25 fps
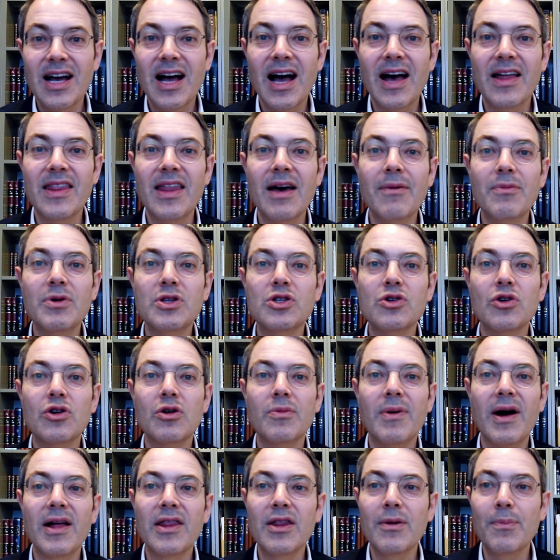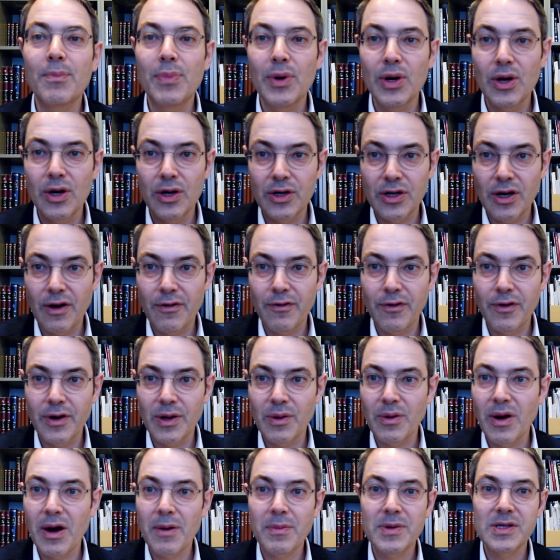And then we talk about the bird offering.
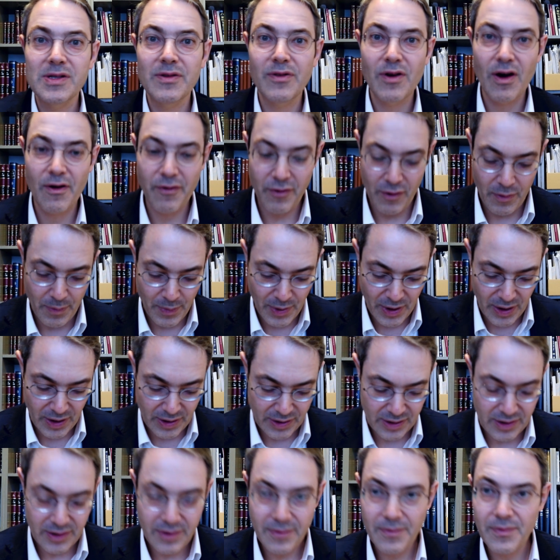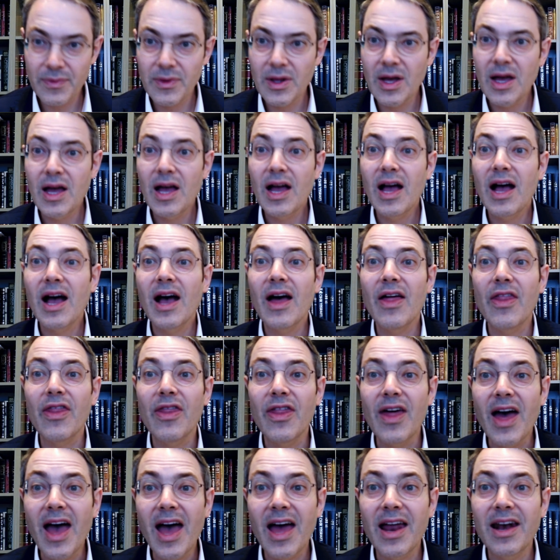What happens if you offer a bird? And
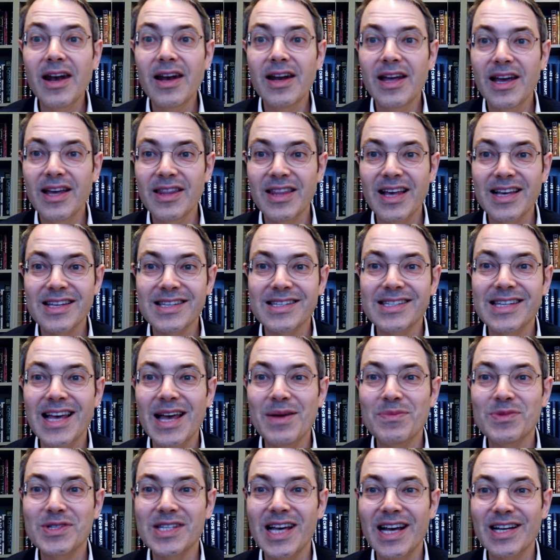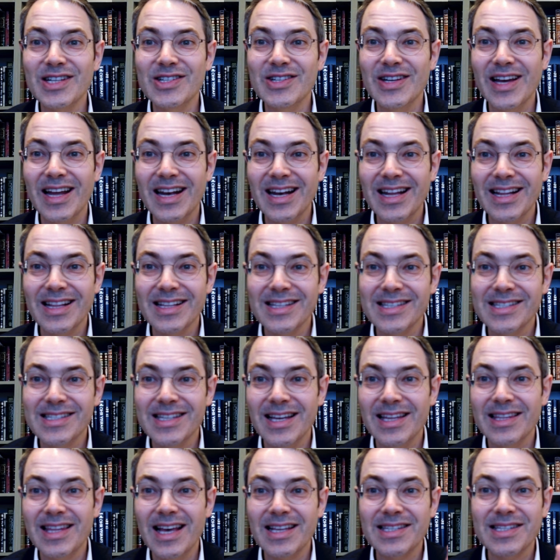then in that same section, you
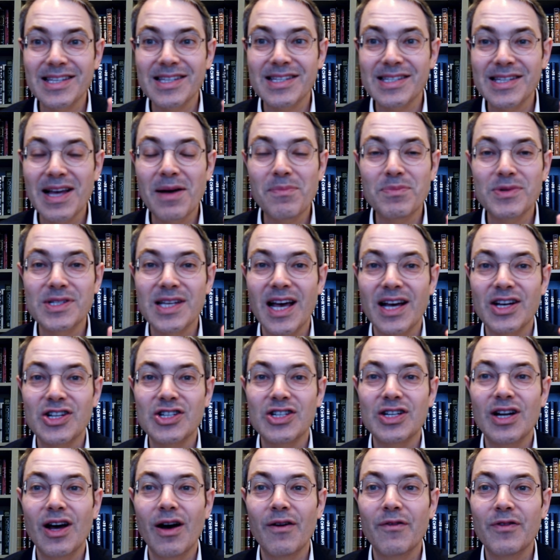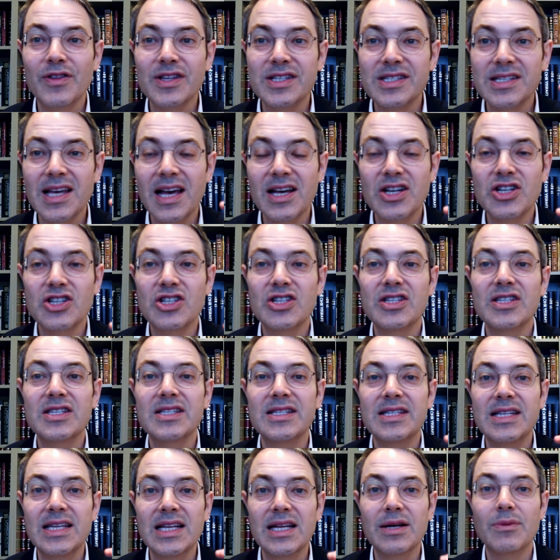get that's a subsection of the sections
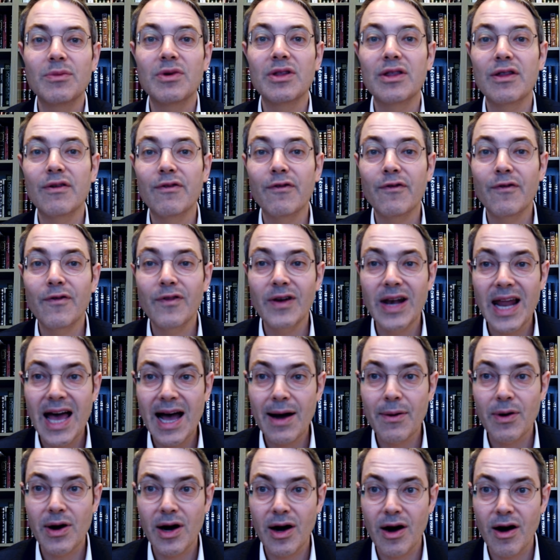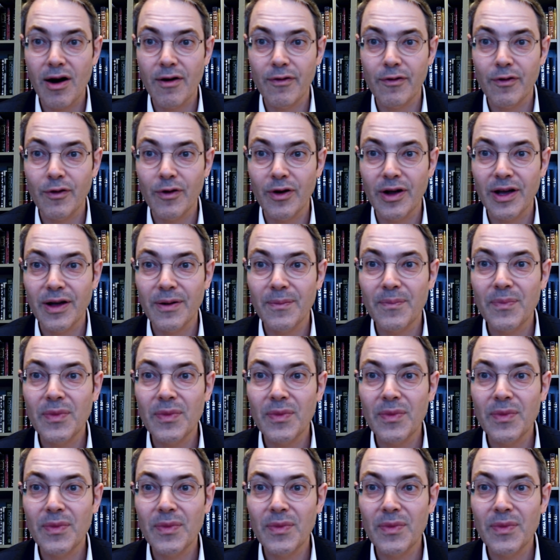dealing with the flower offering.